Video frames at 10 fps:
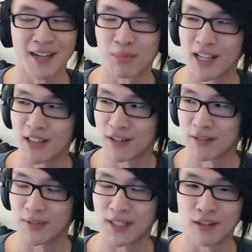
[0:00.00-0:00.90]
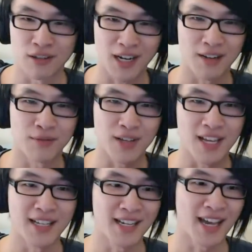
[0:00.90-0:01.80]
I play a lot of little kind of
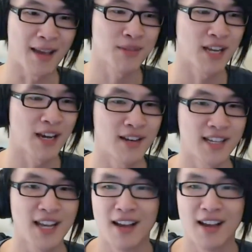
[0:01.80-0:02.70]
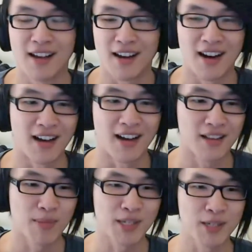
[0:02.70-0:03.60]
indie games nowadays, uh,
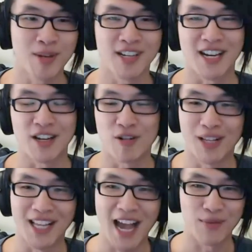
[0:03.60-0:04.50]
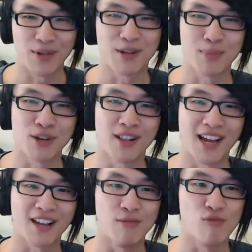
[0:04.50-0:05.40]
just because I don't really have a computer
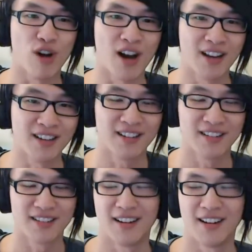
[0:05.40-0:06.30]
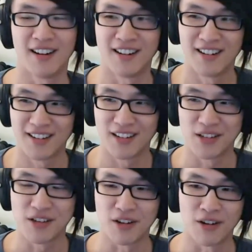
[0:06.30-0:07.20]
that can run Uh,
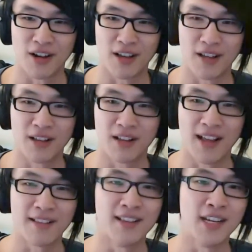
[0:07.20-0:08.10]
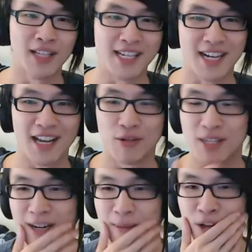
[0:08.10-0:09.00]
you know, any of the new release titles,
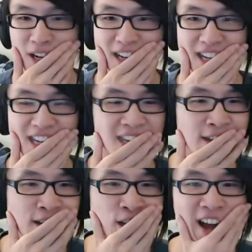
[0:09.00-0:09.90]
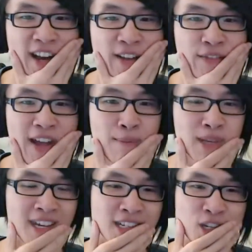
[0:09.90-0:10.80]
and I'm not a huge fan of F
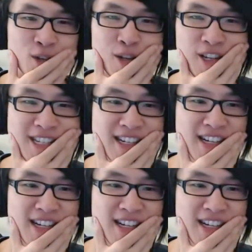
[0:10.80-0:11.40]
P S shooters,